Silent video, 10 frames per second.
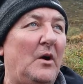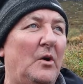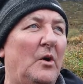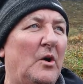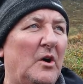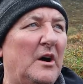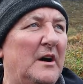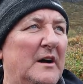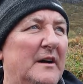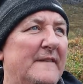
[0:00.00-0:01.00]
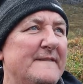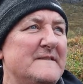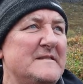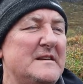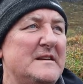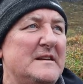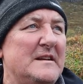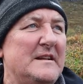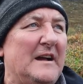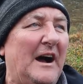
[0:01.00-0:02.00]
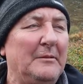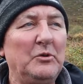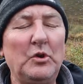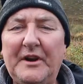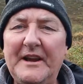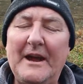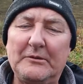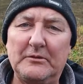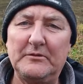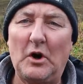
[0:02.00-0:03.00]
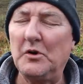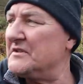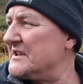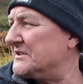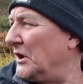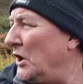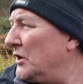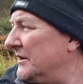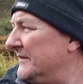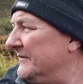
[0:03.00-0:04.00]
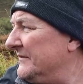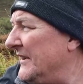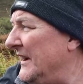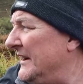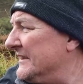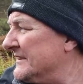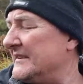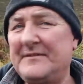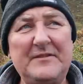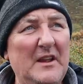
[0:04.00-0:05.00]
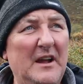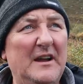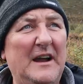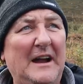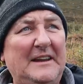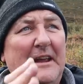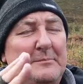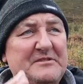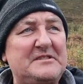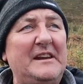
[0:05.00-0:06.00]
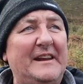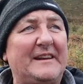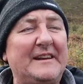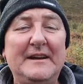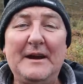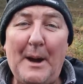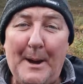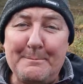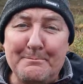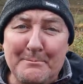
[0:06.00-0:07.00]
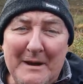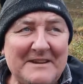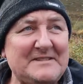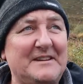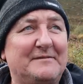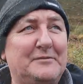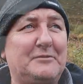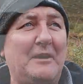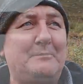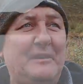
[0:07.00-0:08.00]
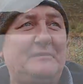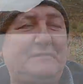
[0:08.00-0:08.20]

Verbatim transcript: Oh, I'm looking out over this loch, and I keep seeing a massive, great big